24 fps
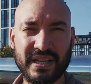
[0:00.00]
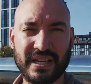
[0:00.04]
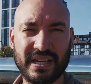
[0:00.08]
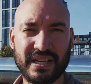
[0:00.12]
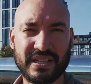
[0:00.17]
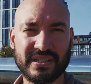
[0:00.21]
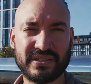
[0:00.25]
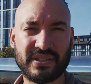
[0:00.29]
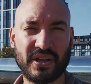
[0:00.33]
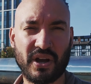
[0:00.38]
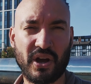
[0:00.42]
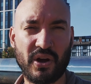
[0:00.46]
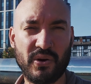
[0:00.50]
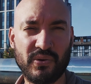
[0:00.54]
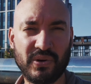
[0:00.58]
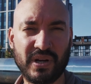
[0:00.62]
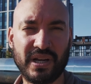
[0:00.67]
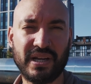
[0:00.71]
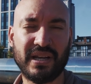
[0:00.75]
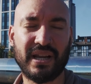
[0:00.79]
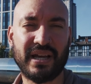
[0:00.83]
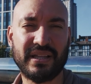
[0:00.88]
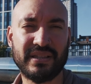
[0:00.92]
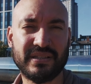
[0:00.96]
It's the
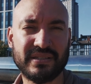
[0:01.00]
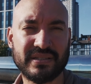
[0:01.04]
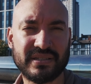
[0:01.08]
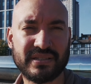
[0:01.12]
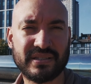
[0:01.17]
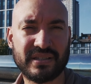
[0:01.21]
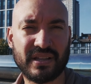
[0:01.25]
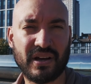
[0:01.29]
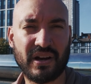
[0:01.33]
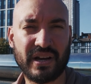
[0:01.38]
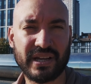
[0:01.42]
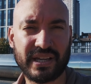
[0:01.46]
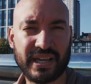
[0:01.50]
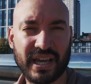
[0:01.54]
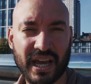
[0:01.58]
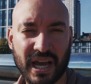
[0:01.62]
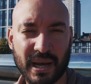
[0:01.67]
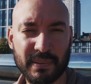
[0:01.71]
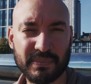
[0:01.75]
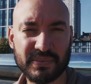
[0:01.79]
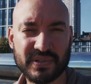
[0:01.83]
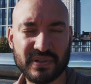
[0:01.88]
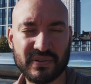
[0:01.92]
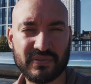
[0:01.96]
only lens that I
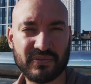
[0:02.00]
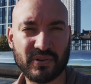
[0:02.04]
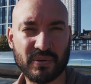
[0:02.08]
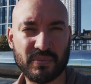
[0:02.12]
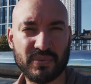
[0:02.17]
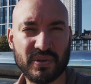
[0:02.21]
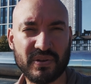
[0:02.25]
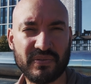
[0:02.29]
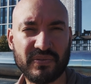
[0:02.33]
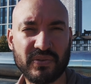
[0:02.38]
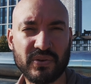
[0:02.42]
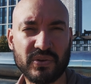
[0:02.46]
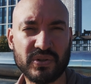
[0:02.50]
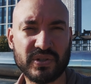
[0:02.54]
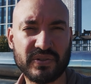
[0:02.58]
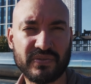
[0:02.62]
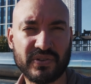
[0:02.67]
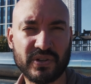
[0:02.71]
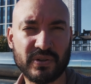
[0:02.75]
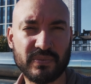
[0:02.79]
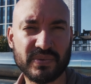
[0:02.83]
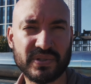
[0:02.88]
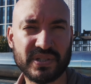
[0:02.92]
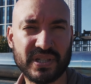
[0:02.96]
kept from the
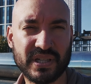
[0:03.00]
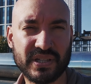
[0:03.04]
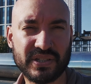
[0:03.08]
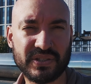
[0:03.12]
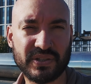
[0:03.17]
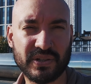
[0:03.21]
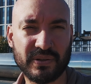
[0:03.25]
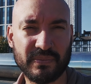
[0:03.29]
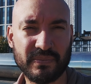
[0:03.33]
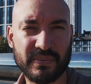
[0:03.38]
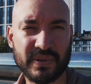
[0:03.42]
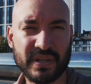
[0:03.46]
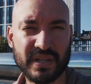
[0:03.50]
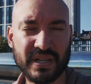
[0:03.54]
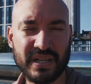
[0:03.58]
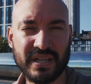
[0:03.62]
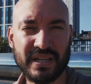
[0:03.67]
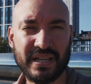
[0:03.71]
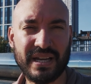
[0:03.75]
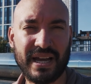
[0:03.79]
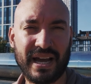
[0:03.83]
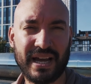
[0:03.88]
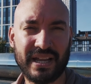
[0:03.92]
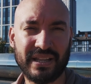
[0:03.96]
Fujifilm system,
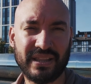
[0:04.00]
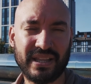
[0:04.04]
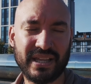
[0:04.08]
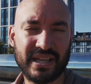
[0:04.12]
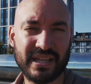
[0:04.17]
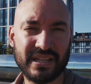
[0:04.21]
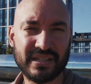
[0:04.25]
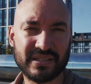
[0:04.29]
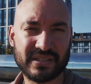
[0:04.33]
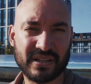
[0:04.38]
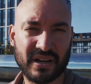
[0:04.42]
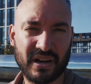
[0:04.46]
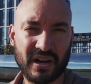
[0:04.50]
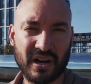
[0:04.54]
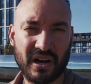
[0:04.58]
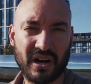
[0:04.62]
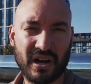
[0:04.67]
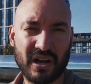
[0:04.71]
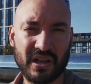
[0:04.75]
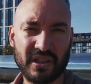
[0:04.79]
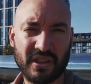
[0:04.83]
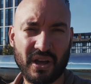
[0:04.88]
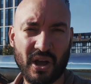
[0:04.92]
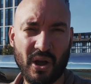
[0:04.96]
and these
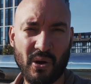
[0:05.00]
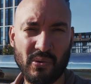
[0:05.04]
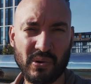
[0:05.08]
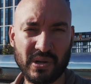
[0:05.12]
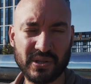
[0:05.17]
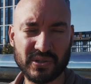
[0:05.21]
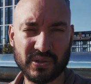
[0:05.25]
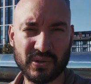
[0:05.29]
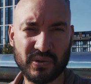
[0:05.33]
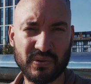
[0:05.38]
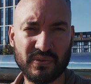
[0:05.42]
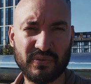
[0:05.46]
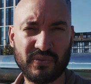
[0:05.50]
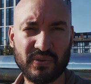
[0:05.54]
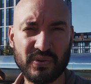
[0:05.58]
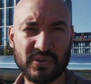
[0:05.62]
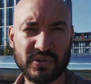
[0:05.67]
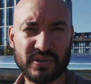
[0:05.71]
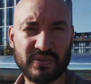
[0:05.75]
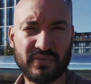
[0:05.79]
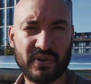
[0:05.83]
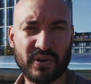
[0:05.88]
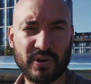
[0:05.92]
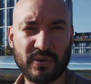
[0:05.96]
are the only two
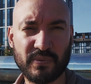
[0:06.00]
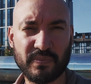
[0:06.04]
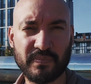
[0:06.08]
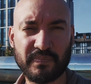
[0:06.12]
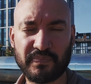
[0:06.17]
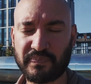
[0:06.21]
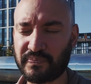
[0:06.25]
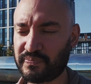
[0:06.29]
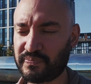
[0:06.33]
Fujifilm